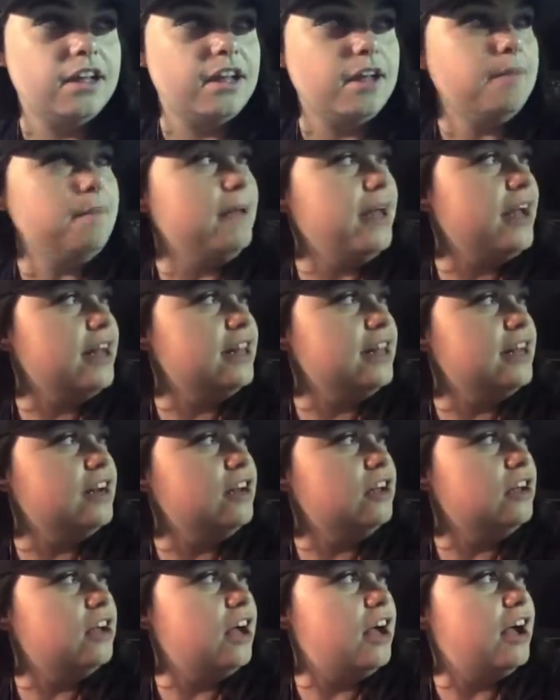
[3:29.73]
Come on,
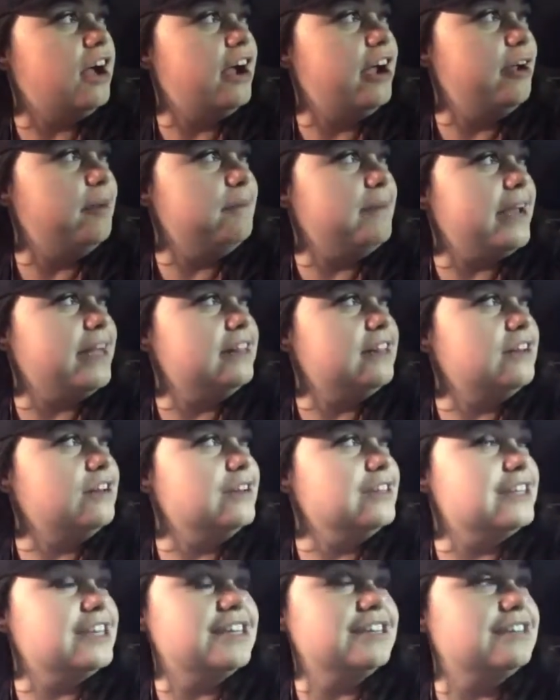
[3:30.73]
little car, make the
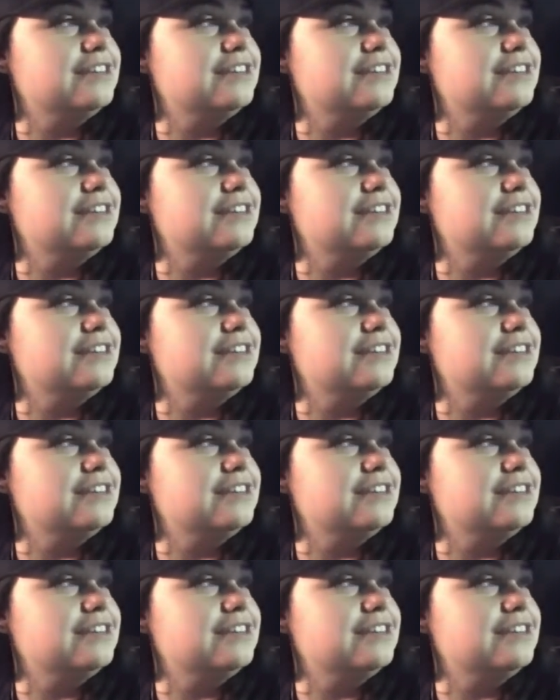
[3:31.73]
noise.